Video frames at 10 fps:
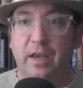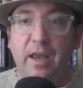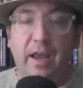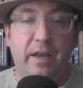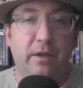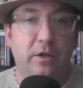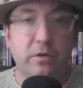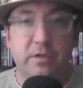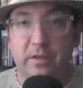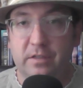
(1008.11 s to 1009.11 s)
And
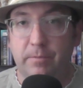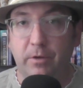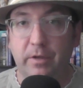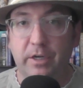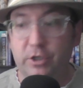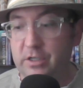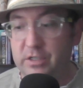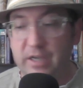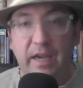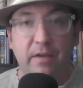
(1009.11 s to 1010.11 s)
using this ability, she
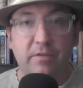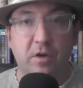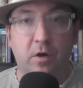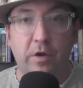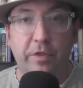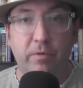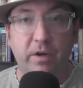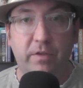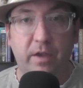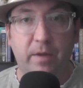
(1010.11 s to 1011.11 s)
saves all
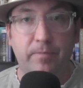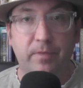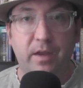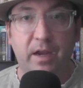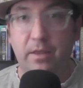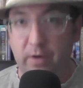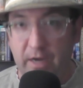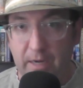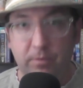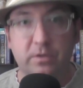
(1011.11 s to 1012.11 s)
three of them. And they're
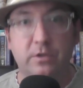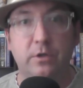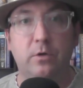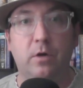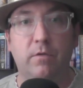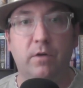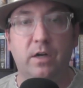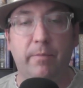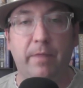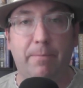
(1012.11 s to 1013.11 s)
able to
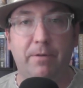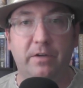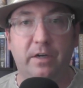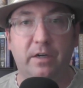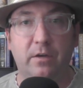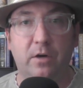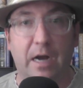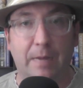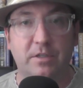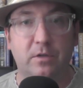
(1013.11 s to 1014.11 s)
overcome that particular
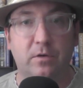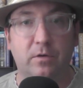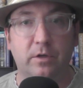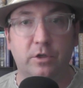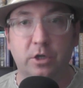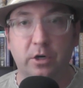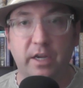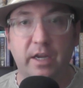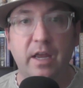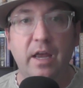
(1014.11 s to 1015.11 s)
obstacle in their
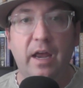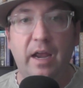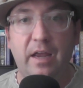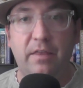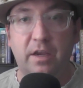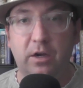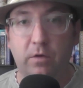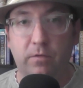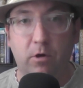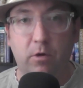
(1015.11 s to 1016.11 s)
journey, and they go
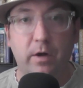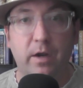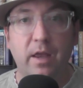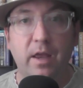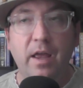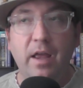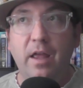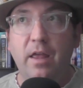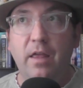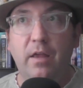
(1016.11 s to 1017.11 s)
forward.
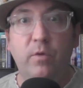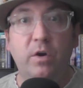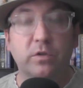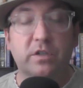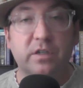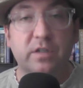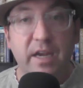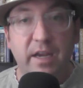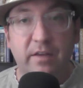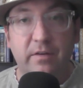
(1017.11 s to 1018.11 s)
We don't
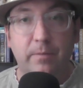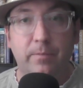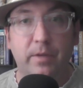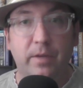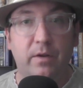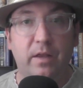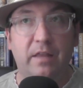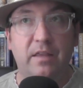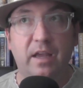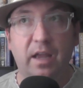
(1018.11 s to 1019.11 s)
see it, but
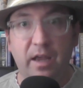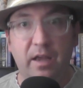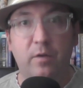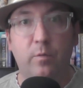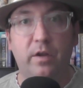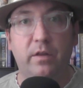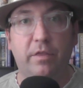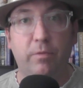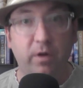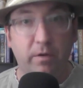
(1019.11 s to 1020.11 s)
at the end, when the
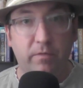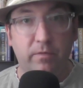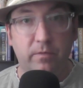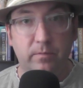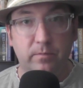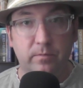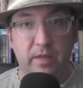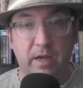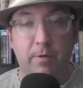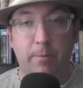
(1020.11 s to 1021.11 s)
three of
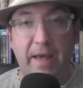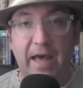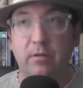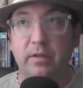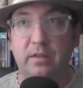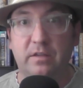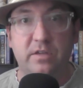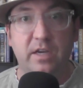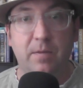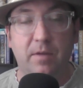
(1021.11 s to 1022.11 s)
them are battling this
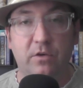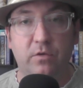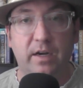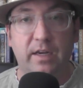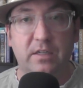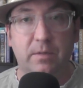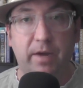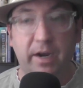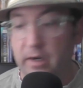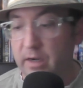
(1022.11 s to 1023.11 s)
demon, trying to get to
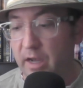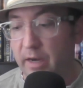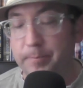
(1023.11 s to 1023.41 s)
Minagog,